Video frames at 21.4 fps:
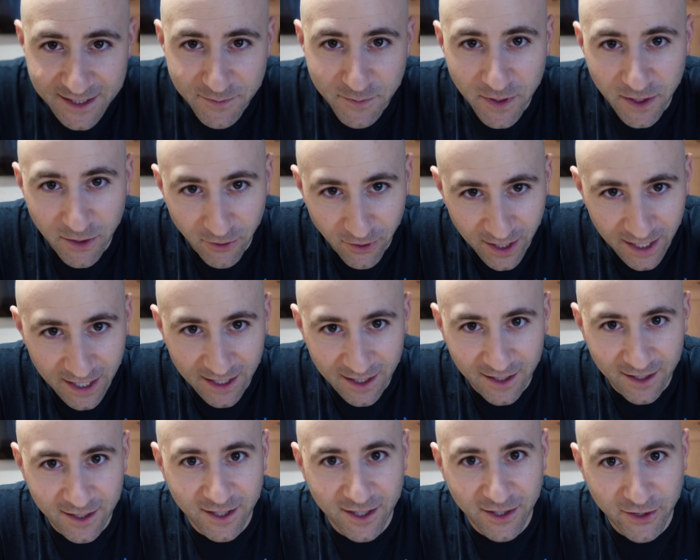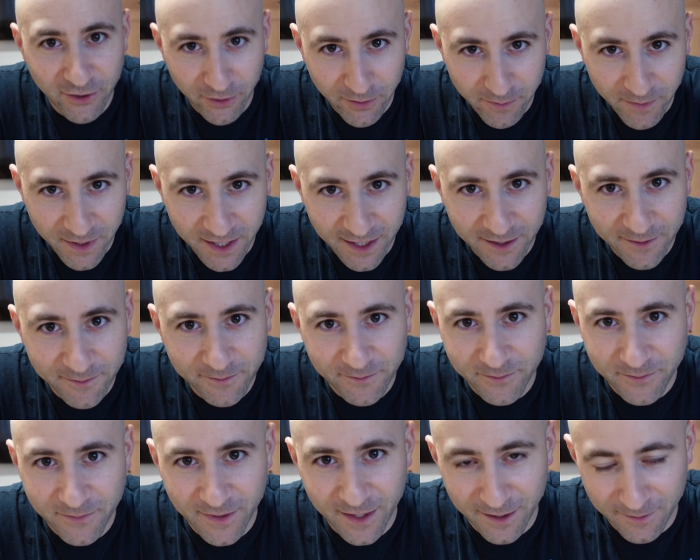It's been a while, you and me,
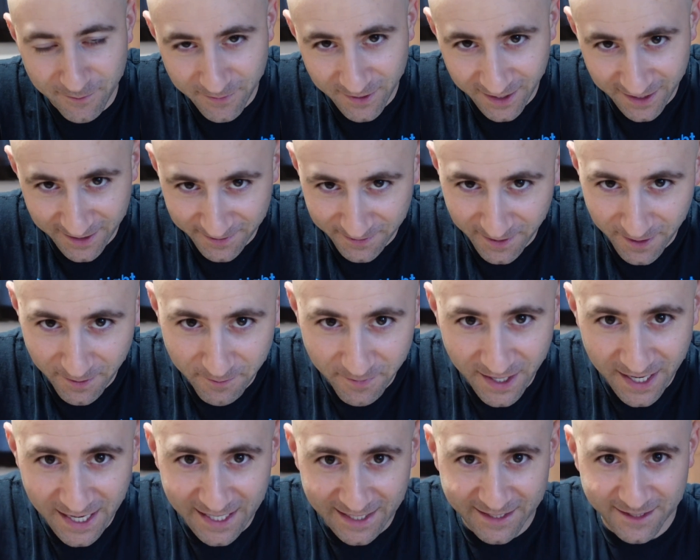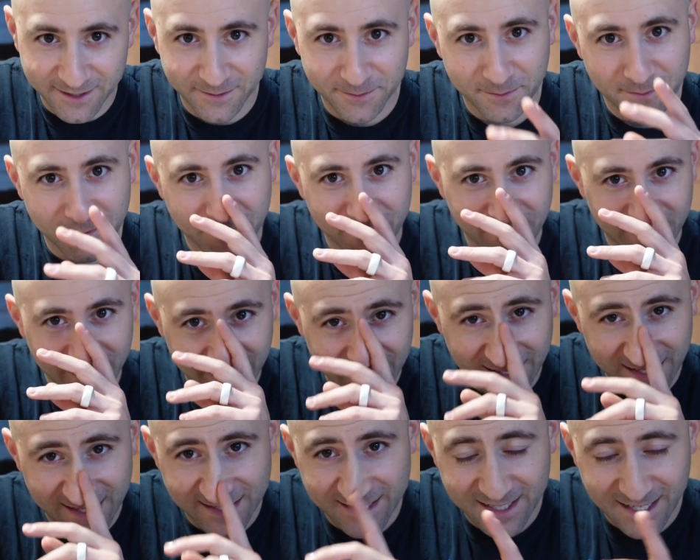but I'm back.
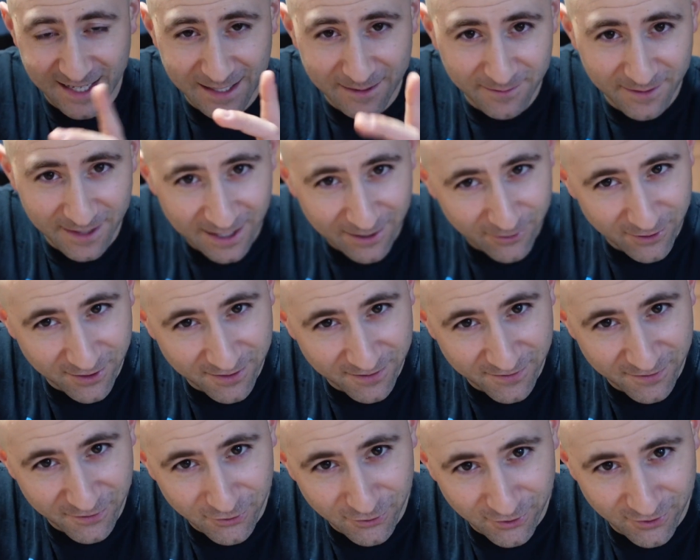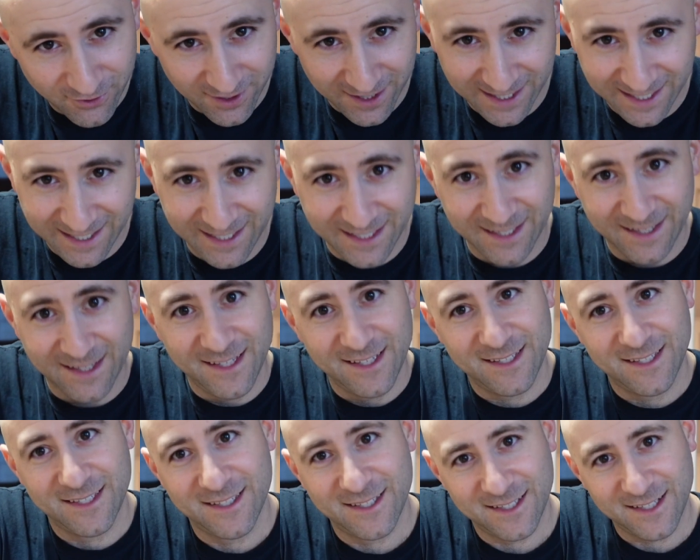This time, not with food-related
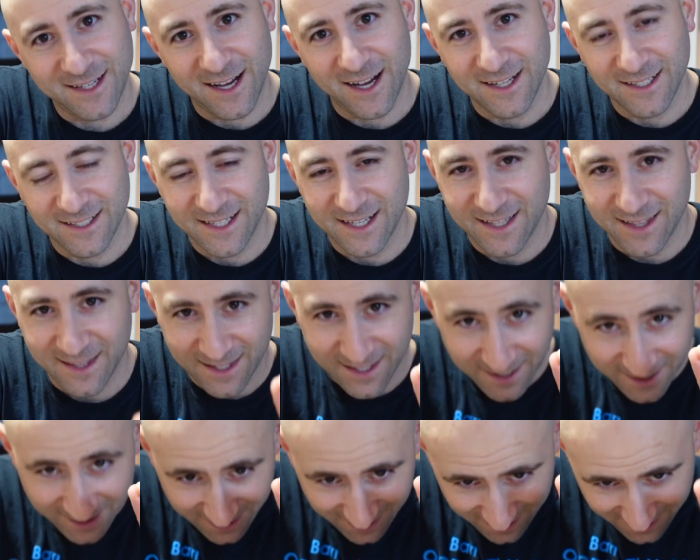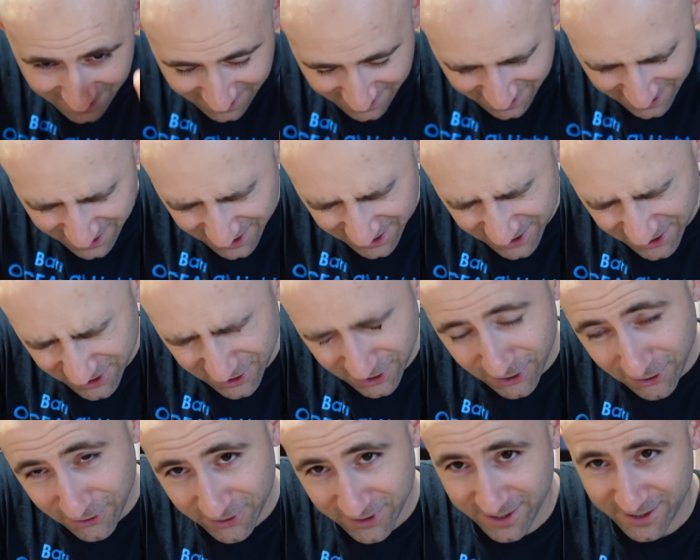content. This is
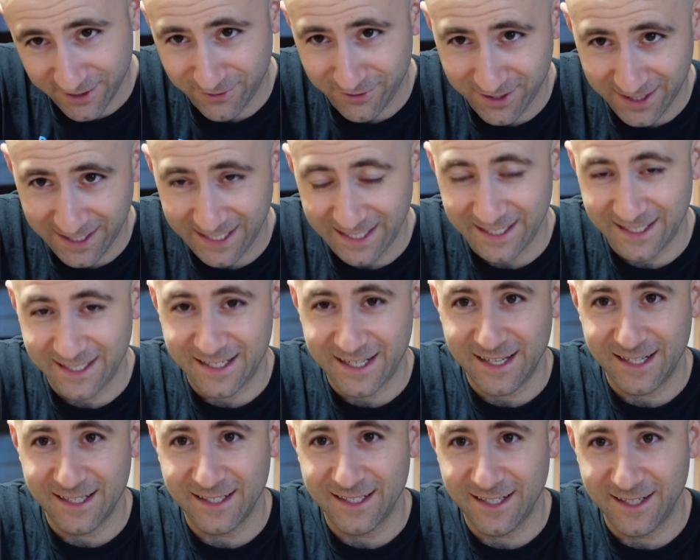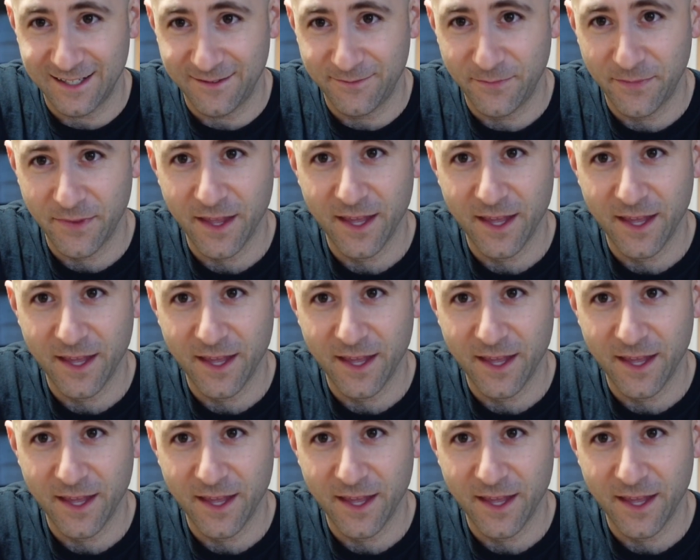clothing-related content.